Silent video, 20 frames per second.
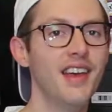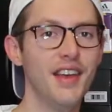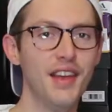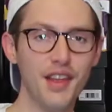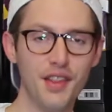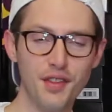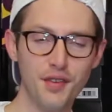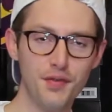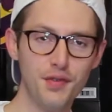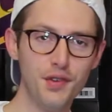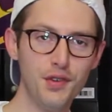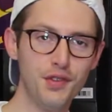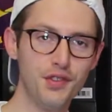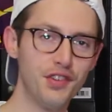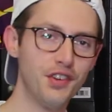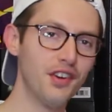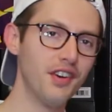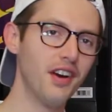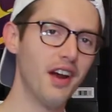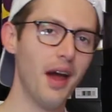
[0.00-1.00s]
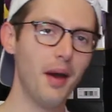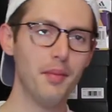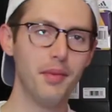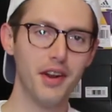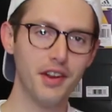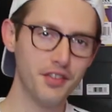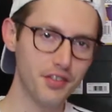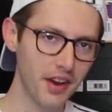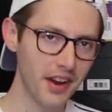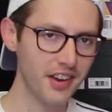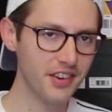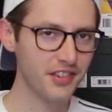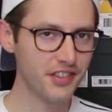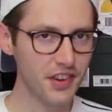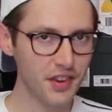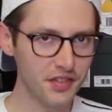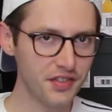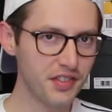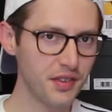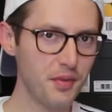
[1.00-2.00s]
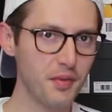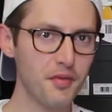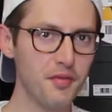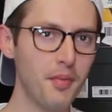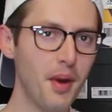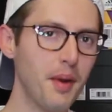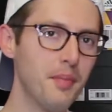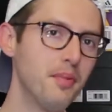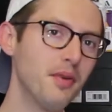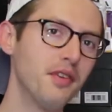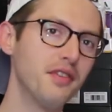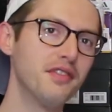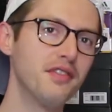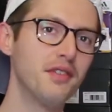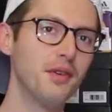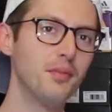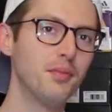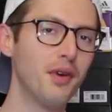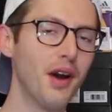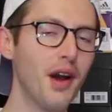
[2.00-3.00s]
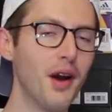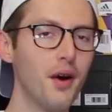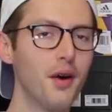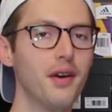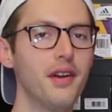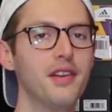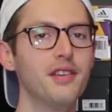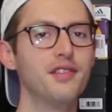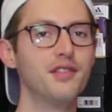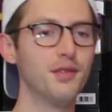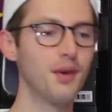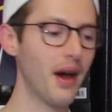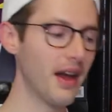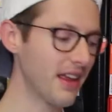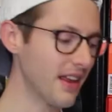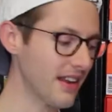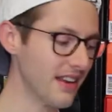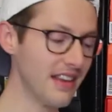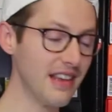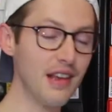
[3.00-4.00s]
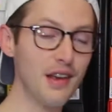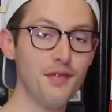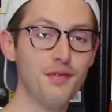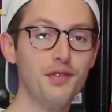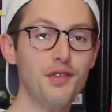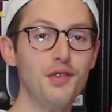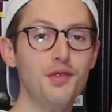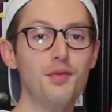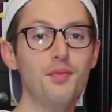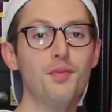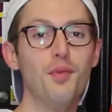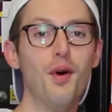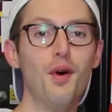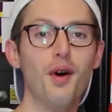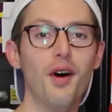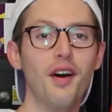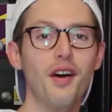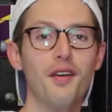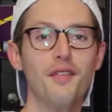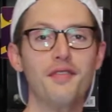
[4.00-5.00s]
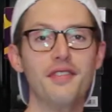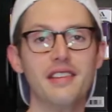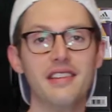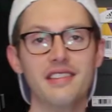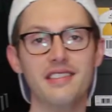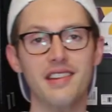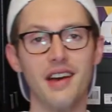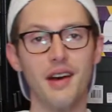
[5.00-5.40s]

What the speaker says: In the future, I'm going to try to shift some of my personal priorities so I can give you more of these